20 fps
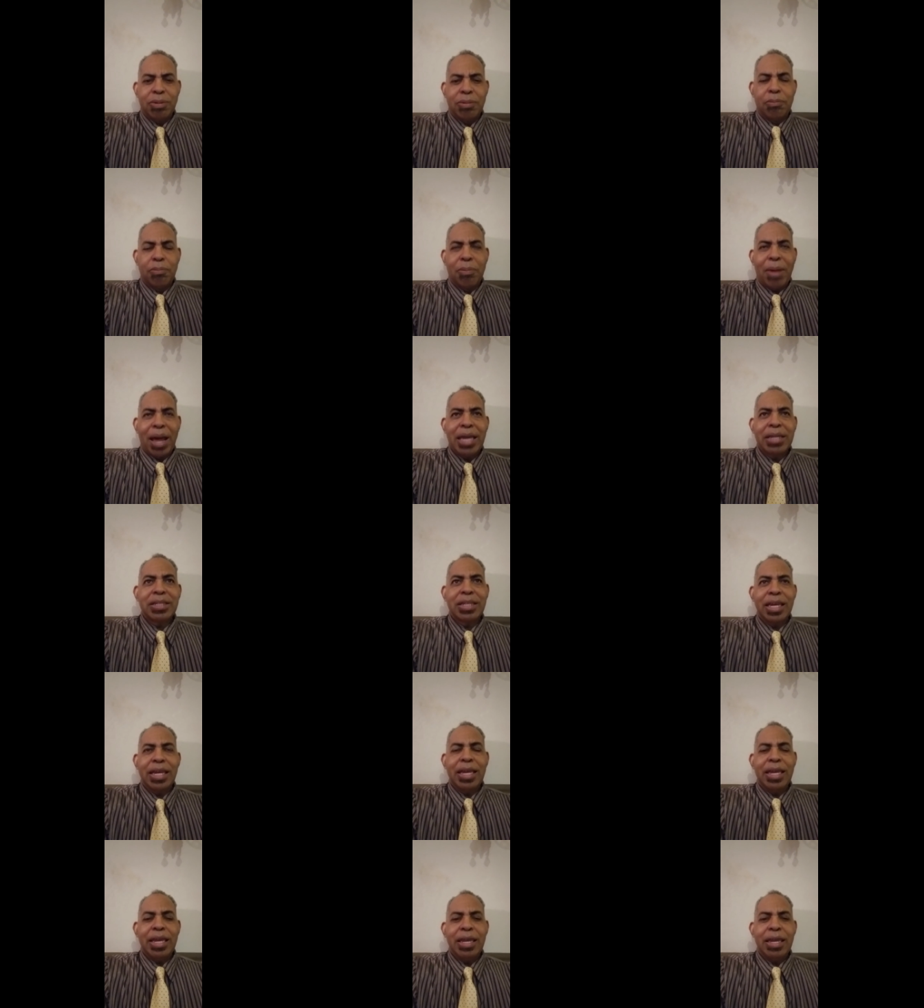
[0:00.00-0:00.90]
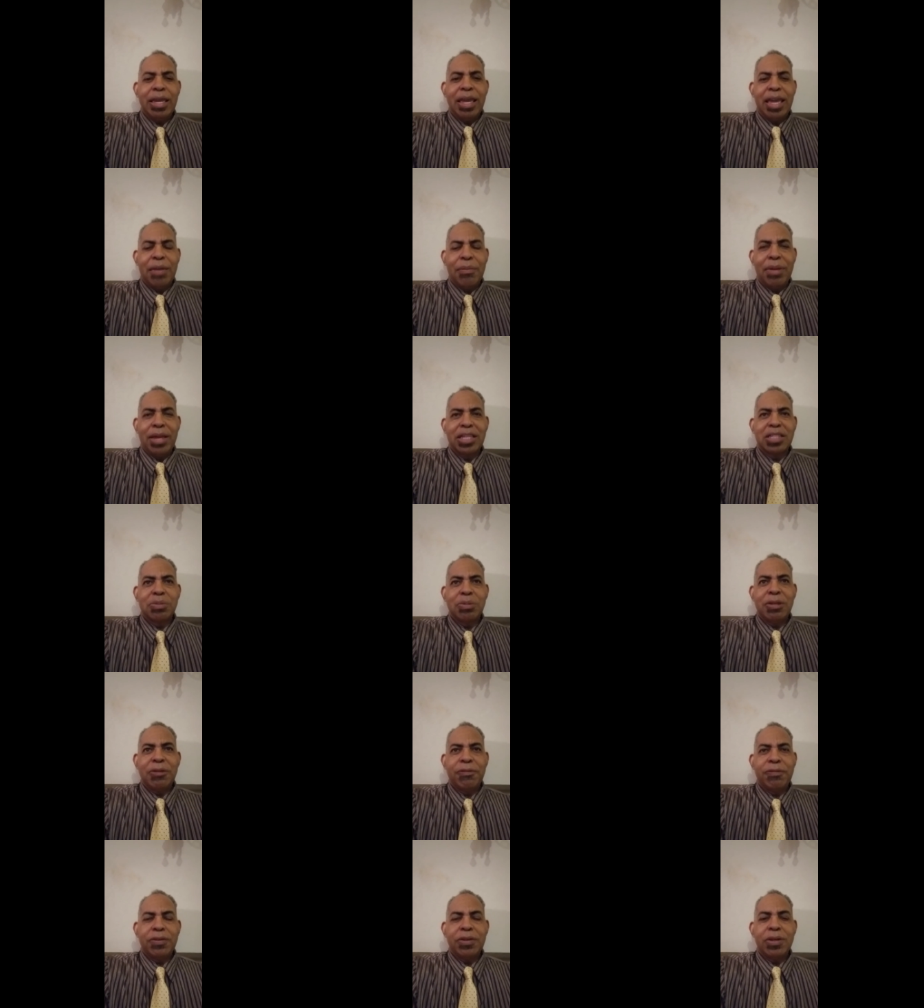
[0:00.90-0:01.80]
my day and makes me
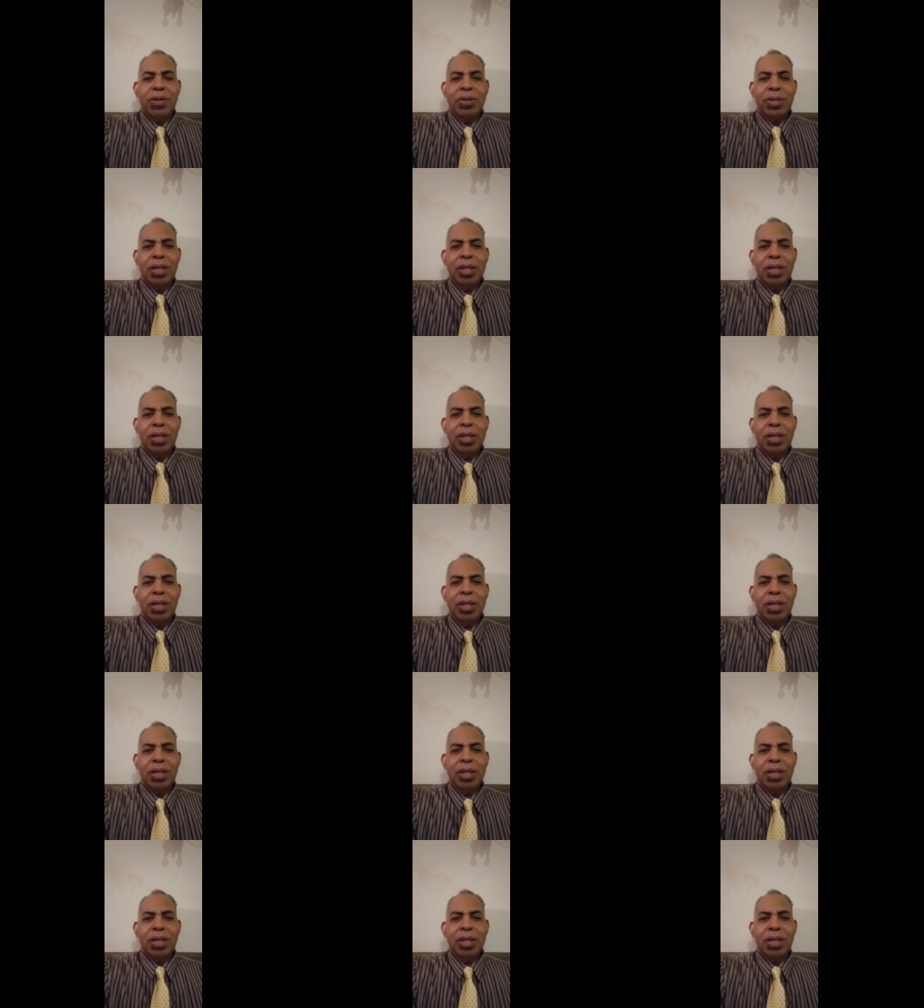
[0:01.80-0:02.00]
feel